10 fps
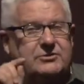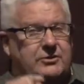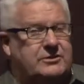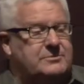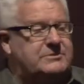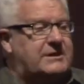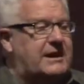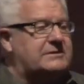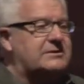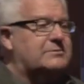
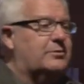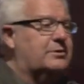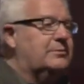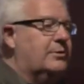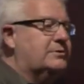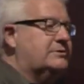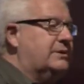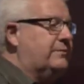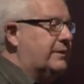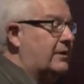circumstances were the most
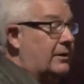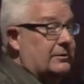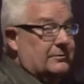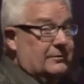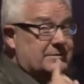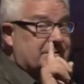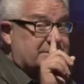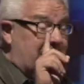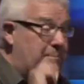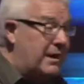difficult.
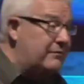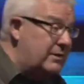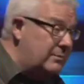Some of